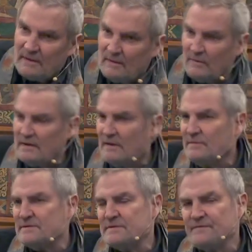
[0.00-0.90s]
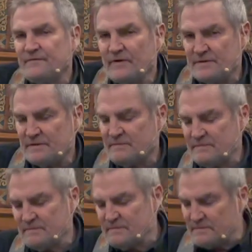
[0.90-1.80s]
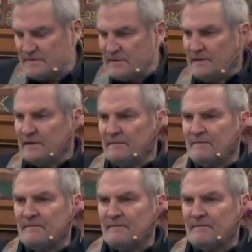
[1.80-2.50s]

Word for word: when I was first sitting,